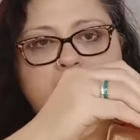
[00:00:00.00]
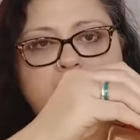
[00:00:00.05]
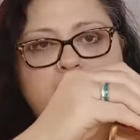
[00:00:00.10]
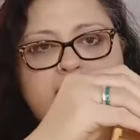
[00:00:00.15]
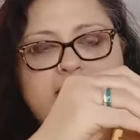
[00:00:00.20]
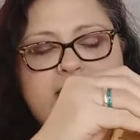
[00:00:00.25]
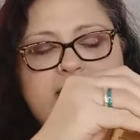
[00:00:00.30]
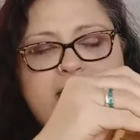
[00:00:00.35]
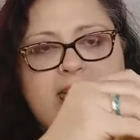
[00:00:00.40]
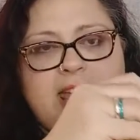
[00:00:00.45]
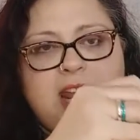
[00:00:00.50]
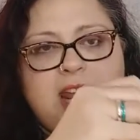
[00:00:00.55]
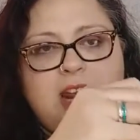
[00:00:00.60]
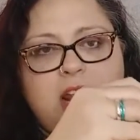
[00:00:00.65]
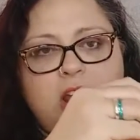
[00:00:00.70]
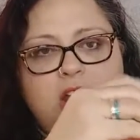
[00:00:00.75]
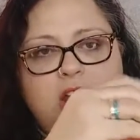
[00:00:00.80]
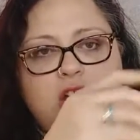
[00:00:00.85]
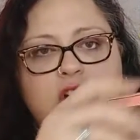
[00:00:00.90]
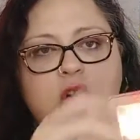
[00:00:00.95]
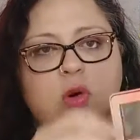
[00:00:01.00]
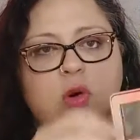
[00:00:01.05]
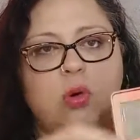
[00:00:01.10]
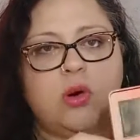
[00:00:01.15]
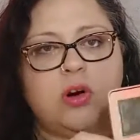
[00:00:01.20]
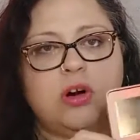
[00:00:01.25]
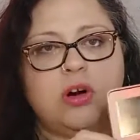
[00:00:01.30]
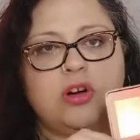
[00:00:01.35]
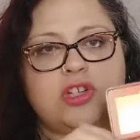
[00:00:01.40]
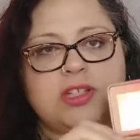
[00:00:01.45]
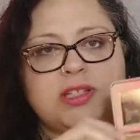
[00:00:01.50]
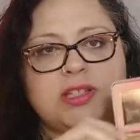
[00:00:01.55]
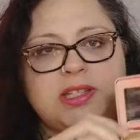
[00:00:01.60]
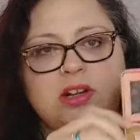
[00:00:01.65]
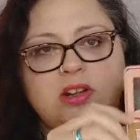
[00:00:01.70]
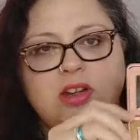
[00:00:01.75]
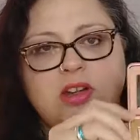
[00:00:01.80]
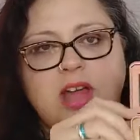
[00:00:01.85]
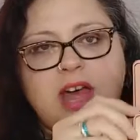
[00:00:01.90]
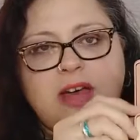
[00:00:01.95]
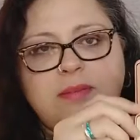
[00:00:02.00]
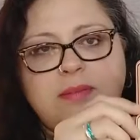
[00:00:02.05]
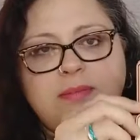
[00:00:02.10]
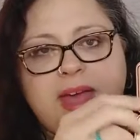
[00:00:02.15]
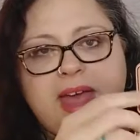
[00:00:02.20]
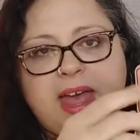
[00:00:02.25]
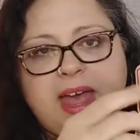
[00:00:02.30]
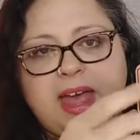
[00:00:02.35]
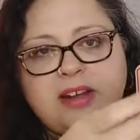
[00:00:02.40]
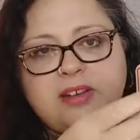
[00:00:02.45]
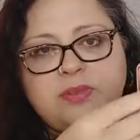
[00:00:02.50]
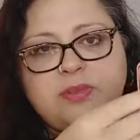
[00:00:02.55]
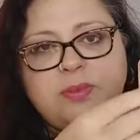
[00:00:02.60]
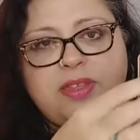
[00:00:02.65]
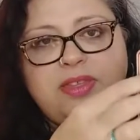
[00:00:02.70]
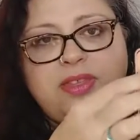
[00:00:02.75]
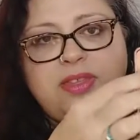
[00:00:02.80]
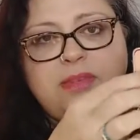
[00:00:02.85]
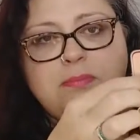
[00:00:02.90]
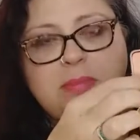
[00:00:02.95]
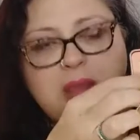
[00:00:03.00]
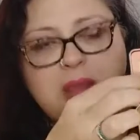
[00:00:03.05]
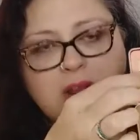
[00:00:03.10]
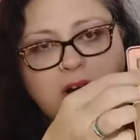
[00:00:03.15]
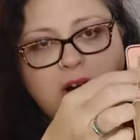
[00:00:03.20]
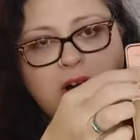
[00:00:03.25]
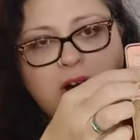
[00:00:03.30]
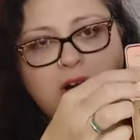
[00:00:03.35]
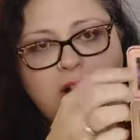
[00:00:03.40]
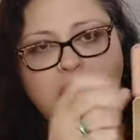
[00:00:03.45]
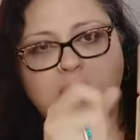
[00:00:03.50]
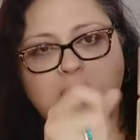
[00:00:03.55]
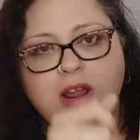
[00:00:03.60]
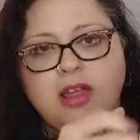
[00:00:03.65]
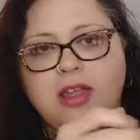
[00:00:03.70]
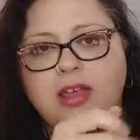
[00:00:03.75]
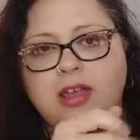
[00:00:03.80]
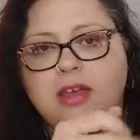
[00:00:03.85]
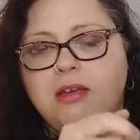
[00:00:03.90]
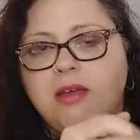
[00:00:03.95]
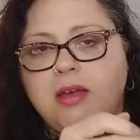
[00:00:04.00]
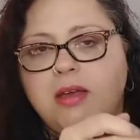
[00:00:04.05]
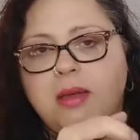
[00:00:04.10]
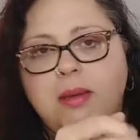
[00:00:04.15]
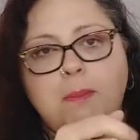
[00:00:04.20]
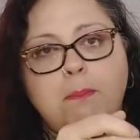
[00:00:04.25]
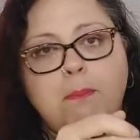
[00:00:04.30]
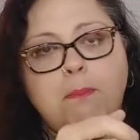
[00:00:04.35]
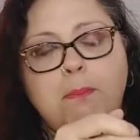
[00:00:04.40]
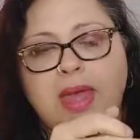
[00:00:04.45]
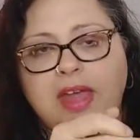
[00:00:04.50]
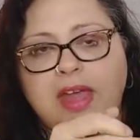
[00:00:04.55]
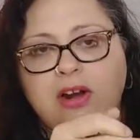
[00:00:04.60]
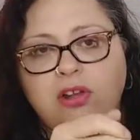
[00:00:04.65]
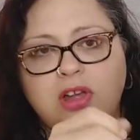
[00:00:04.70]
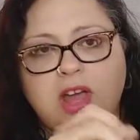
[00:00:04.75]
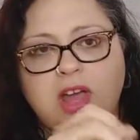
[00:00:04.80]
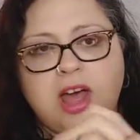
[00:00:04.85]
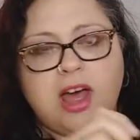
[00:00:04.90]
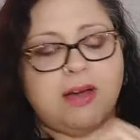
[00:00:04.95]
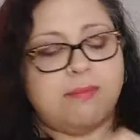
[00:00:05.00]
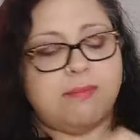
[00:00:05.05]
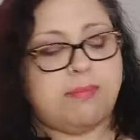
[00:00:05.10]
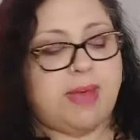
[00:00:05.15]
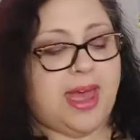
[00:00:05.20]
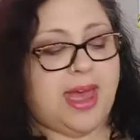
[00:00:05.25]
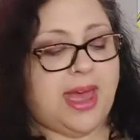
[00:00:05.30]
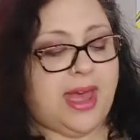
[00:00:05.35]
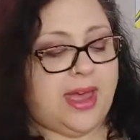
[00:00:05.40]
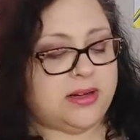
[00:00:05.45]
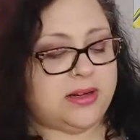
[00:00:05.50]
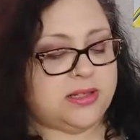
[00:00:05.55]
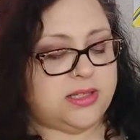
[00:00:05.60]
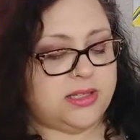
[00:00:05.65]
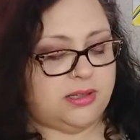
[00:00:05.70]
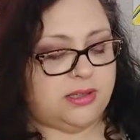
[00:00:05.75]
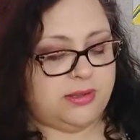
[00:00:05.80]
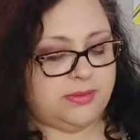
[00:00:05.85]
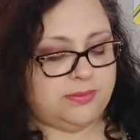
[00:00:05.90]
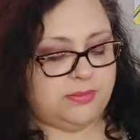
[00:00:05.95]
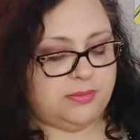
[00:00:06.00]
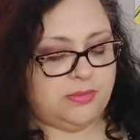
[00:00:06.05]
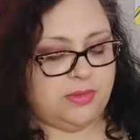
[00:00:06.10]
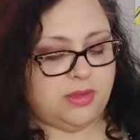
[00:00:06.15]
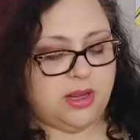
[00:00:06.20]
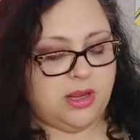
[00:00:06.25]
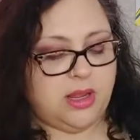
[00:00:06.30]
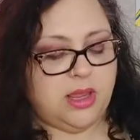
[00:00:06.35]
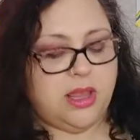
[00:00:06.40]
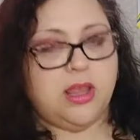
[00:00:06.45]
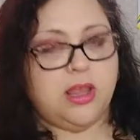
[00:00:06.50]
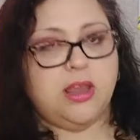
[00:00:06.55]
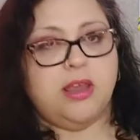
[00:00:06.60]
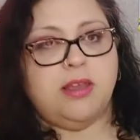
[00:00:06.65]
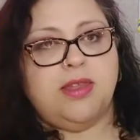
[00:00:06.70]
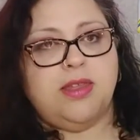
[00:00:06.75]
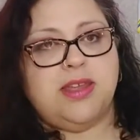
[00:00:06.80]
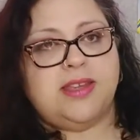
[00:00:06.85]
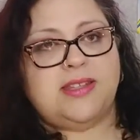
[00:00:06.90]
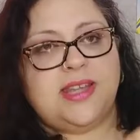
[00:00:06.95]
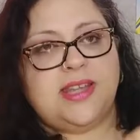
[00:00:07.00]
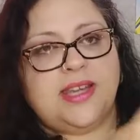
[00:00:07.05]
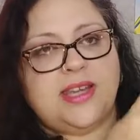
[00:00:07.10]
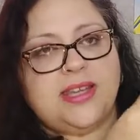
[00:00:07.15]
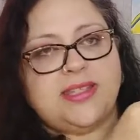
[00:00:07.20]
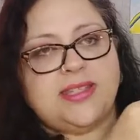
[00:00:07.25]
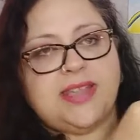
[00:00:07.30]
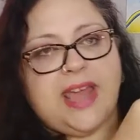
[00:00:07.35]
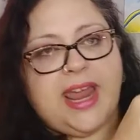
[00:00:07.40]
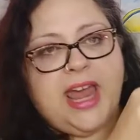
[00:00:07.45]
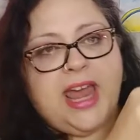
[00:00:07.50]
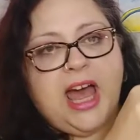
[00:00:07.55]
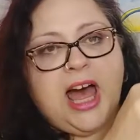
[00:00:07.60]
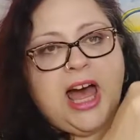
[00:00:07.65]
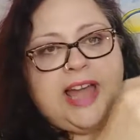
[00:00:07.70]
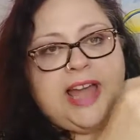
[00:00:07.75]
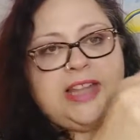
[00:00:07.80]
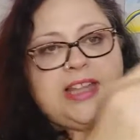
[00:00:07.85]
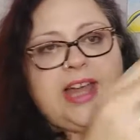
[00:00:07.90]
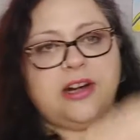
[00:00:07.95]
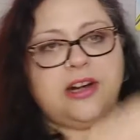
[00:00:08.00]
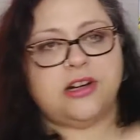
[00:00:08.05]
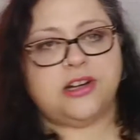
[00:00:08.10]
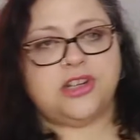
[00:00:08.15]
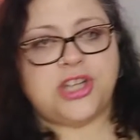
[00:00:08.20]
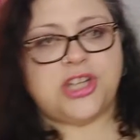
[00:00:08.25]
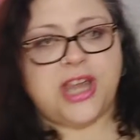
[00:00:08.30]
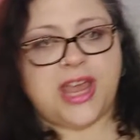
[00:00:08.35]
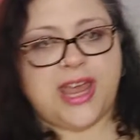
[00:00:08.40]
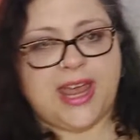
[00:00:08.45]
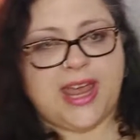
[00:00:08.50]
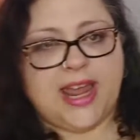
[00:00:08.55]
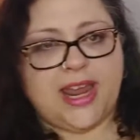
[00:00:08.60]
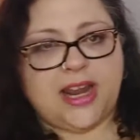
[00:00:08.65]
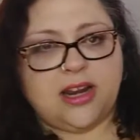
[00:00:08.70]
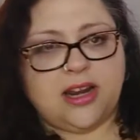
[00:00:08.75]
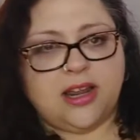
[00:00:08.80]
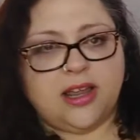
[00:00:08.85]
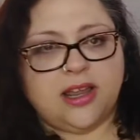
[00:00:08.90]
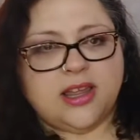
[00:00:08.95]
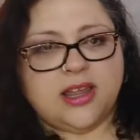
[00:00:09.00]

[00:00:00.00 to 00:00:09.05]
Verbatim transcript: Again, gorgeous little compact with the mirror, metal compact. This is a highlighter shade,